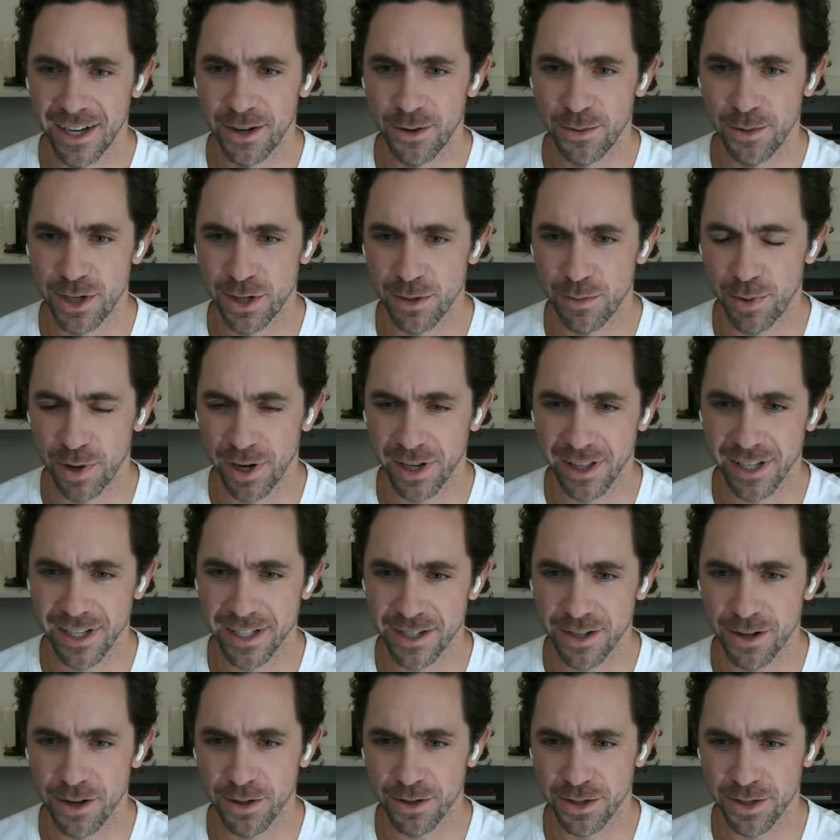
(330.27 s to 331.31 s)
We should bring
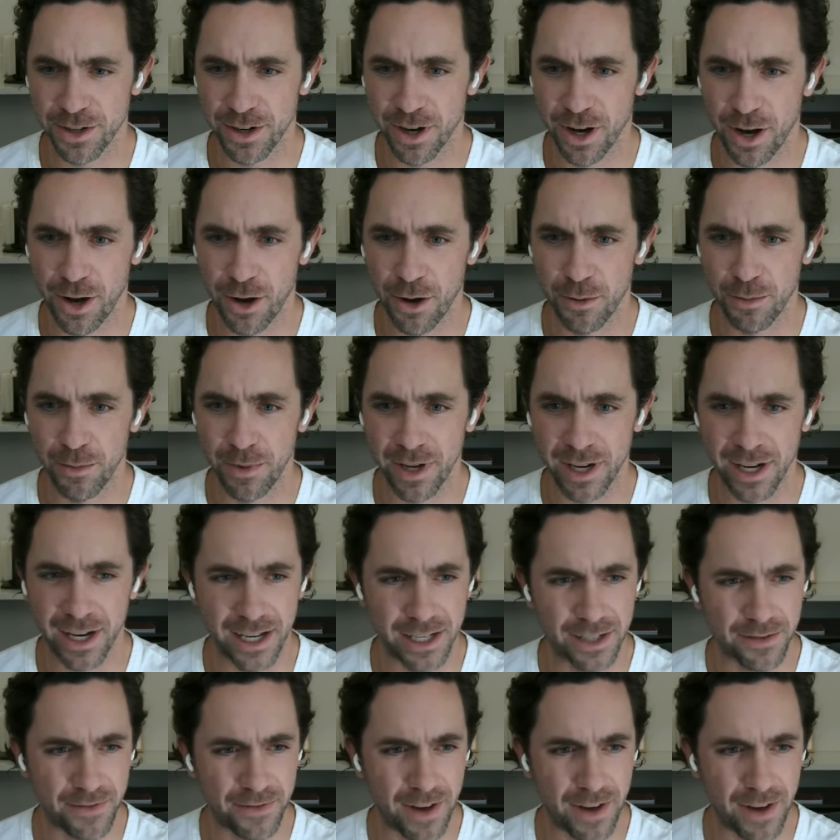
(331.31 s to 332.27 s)
this closer to home. And as